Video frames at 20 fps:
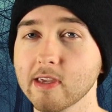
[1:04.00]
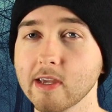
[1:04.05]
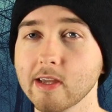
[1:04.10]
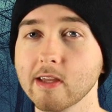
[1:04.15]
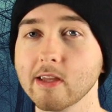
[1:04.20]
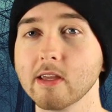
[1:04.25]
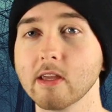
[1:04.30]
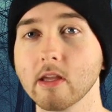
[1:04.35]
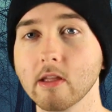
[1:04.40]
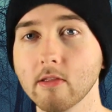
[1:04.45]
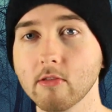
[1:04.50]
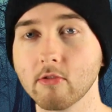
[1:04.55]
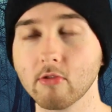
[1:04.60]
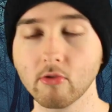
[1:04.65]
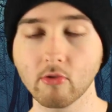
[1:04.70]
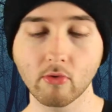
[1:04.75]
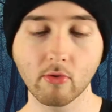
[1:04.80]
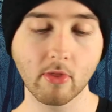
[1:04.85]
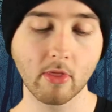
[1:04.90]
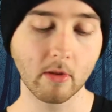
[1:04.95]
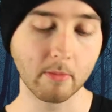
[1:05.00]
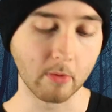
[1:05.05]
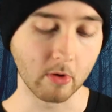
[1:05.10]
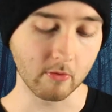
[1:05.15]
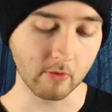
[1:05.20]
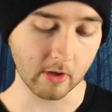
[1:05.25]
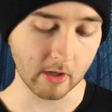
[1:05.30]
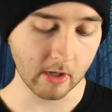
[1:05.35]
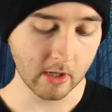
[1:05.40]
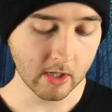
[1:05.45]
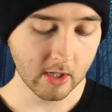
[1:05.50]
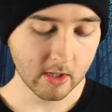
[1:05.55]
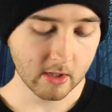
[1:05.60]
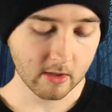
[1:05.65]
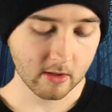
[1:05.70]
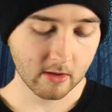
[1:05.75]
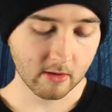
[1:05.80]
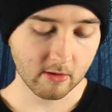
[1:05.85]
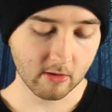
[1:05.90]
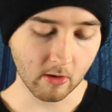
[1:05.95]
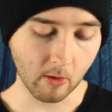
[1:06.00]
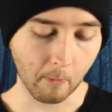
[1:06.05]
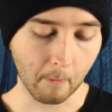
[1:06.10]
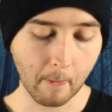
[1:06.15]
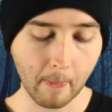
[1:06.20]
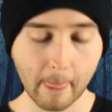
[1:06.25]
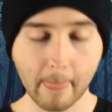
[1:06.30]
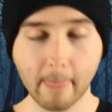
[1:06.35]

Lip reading: get into the movie. So,